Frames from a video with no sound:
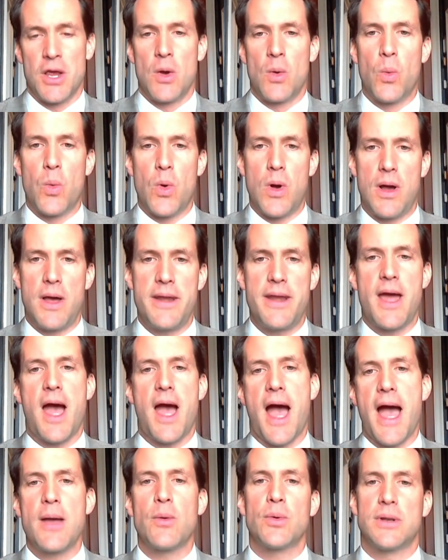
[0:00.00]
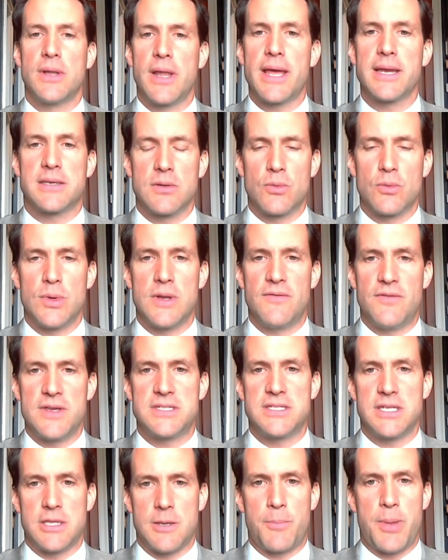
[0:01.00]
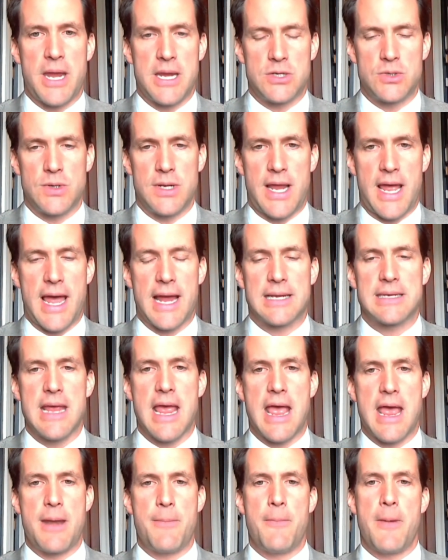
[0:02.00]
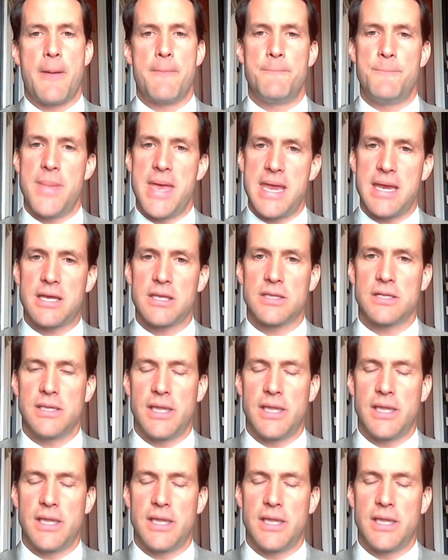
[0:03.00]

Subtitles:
One, I would like to revisit the Patriot Act and make the